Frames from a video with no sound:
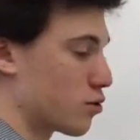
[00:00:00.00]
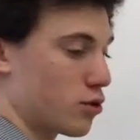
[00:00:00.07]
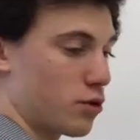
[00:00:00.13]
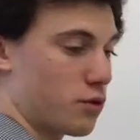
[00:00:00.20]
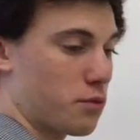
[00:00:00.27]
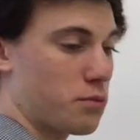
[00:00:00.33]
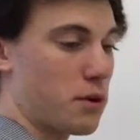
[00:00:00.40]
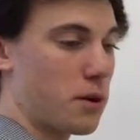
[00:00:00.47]

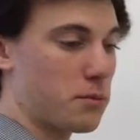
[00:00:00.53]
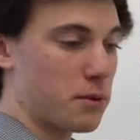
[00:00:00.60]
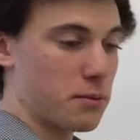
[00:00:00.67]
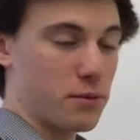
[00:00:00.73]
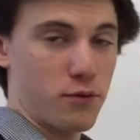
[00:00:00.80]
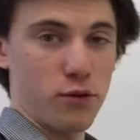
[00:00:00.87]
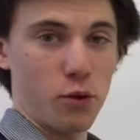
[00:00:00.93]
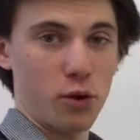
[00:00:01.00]
So for problem
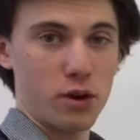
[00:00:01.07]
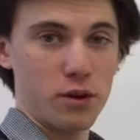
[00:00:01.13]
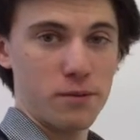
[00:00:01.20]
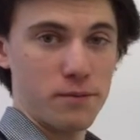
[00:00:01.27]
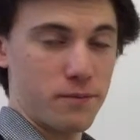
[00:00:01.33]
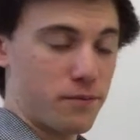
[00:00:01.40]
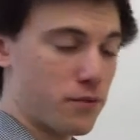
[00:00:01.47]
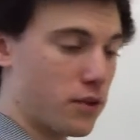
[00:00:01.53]
number 4,
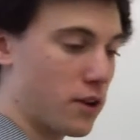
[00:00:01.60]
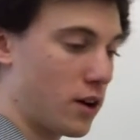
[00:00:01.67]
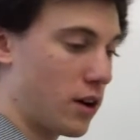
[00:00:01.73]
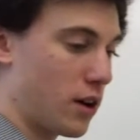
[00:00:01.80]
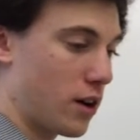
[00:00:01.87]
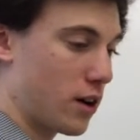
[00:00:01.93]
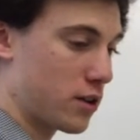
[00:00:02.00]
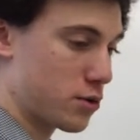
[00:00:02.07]

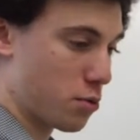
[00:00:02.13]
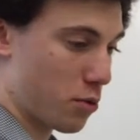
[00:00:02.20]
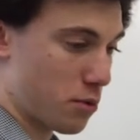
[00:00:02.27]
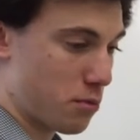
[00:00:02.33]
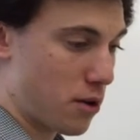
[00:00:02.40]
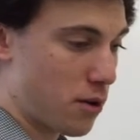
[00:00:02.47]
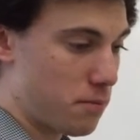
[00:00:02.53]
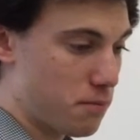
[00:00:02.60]
it's a
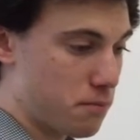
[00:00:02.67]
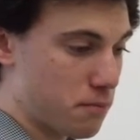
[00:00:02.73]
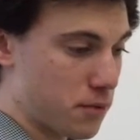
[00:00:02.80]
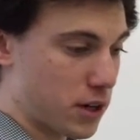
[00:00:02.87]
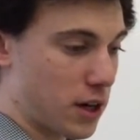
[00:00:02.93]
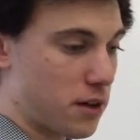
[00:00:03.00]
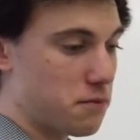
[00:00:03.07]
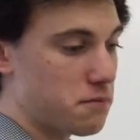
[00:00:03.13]
word problem
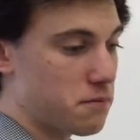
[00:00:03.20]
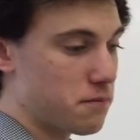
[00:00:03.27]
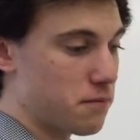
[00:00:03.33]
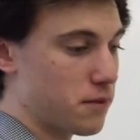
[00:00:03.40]
again.